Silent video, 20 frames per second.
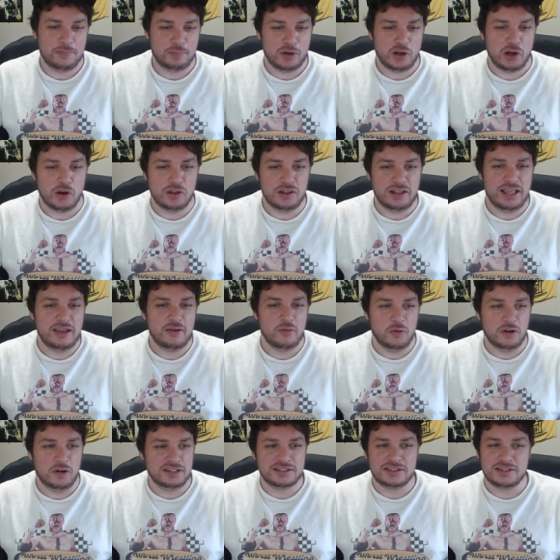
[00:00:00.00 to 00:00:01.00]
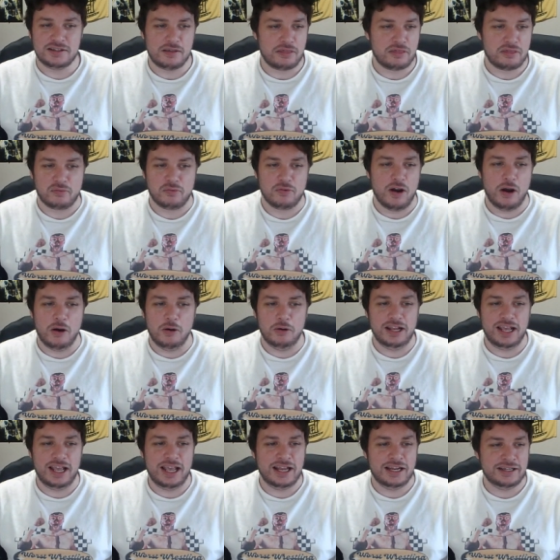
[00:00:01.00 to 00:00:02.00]
Purely was
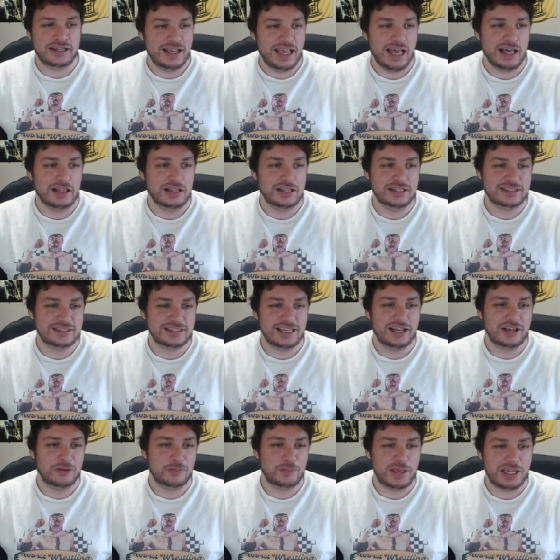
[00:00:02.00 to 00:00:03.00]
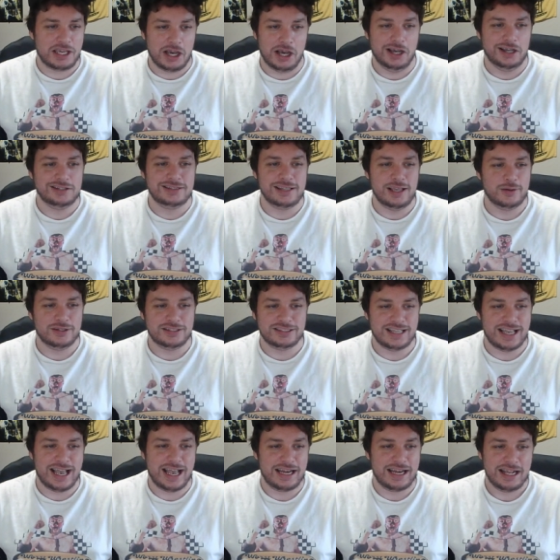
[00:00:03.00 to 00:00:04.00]
thrown in Hell in a Cell because it
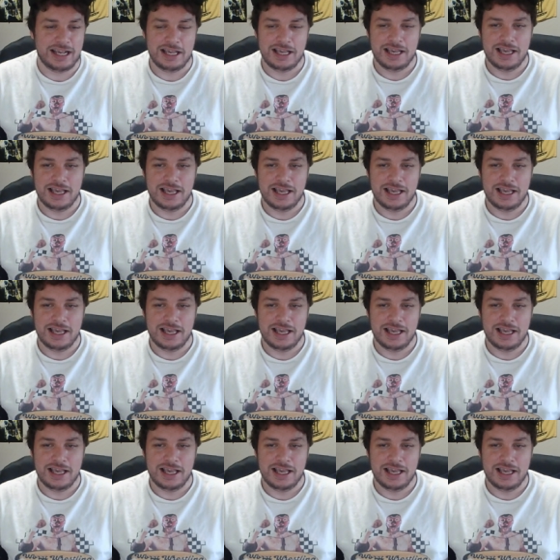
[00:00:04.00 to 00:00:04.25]
was at